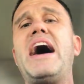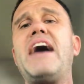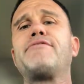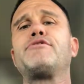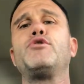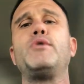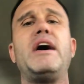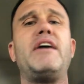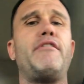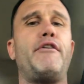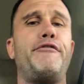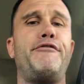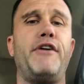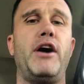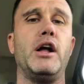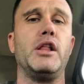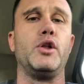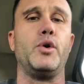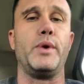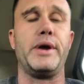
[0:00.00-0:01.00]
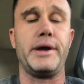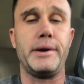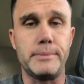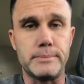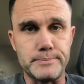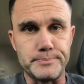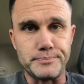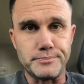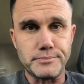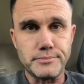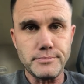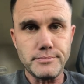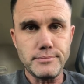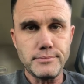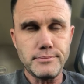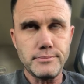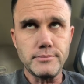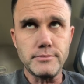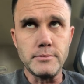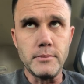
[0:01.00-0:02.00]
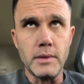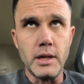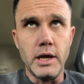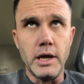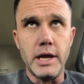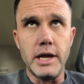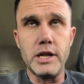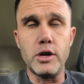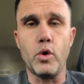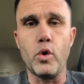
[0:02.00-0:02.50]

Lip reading: have to have a following in